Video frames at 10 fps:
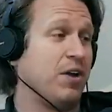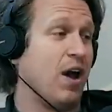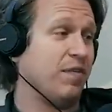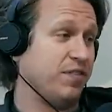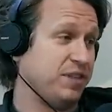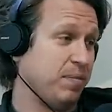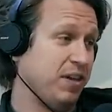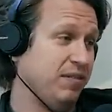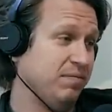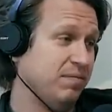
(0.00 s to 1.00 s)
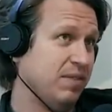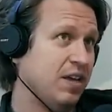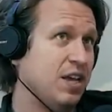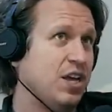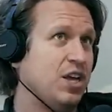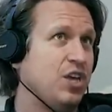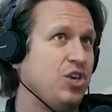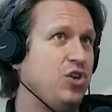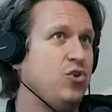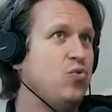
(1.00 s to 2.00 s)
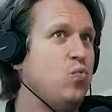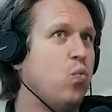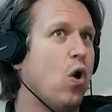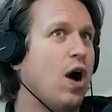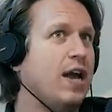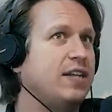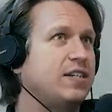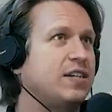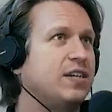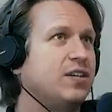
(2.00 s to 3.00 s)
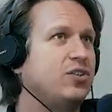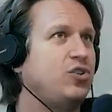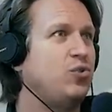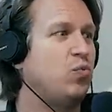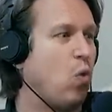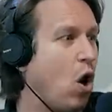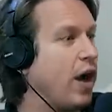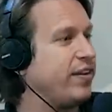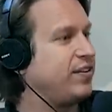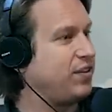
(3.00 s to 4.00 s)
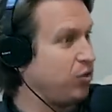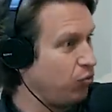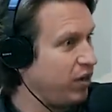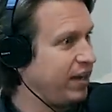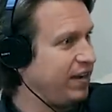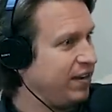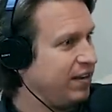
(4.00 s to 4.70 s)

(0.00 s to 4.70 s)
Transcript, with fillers: going to offer something. Yeah. You want to read.